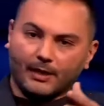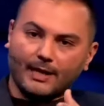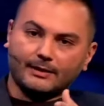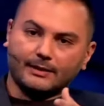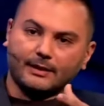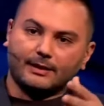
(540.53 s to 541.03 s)

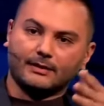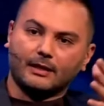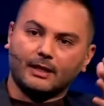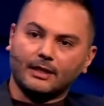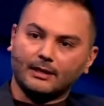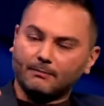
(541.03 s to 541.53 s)
assets
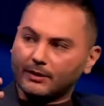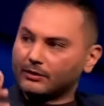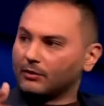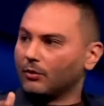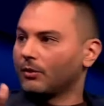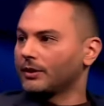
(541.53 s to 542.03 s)
like
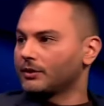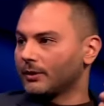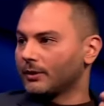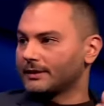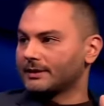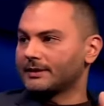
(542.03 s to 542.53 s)
Bitcoin,
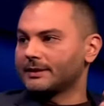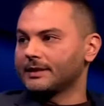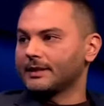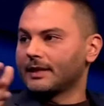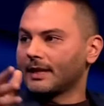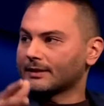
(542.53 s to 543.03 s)

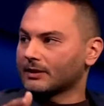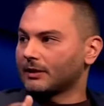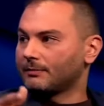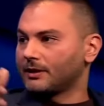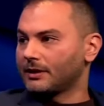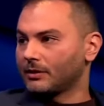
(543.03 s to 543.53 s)
USDC,
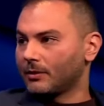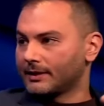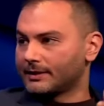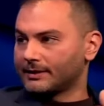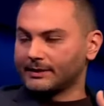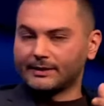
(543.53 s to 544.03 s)
XRP,
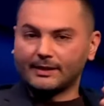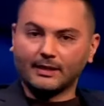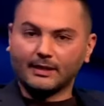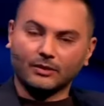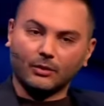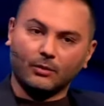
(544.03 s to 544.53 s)
USDC,
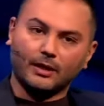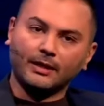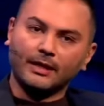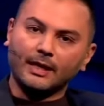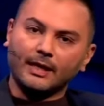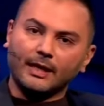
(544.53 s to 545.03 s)
and so on,